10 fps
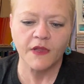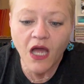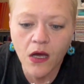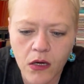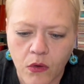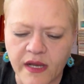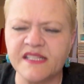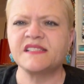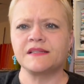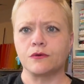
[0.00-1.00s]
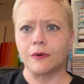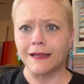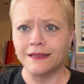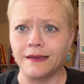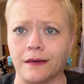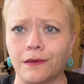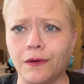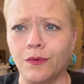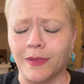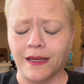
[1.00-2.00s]
Oh, it's still right there.
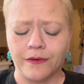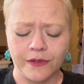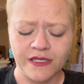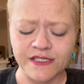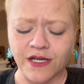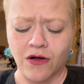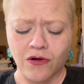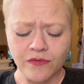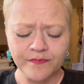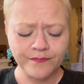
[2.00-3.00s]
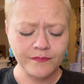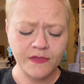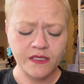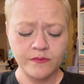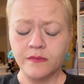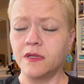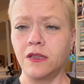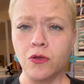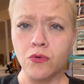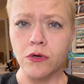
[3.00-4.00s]
Oh my goodness, y'all.
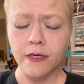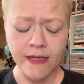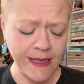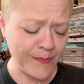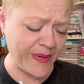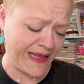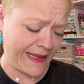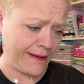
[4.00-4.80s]
Lordy be.